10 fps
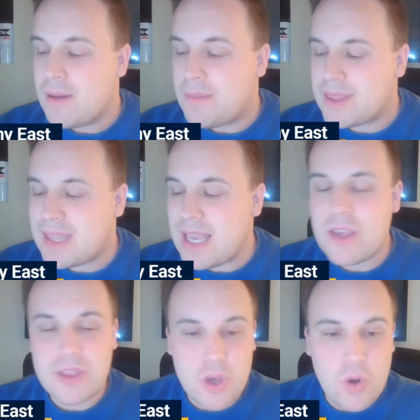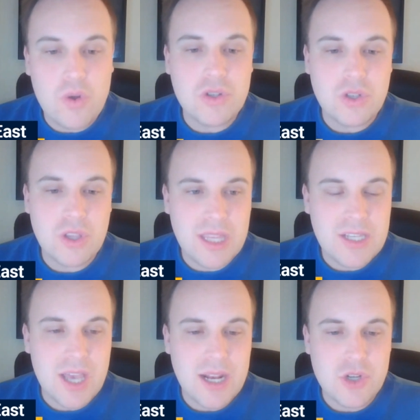But
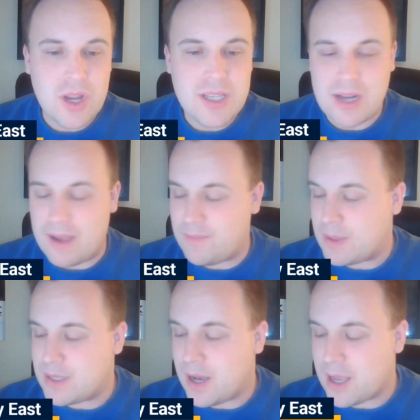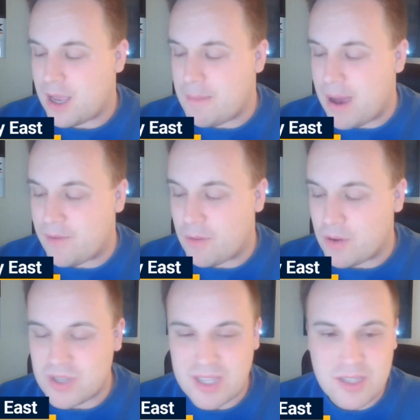these kind of trades that I've been talking about for
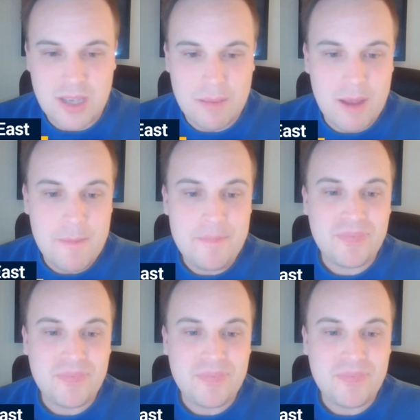most of this segment,